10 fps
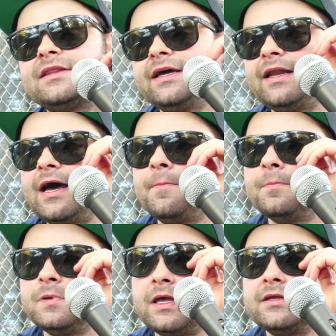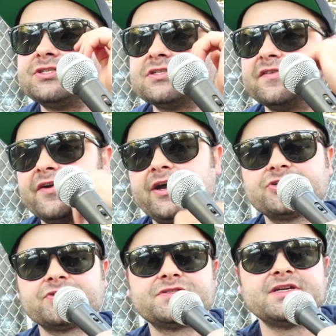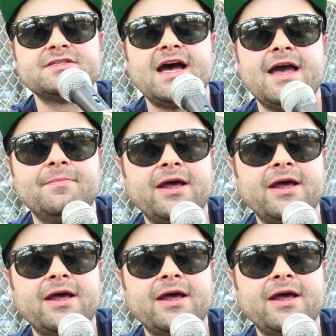that it's just a very interesting time.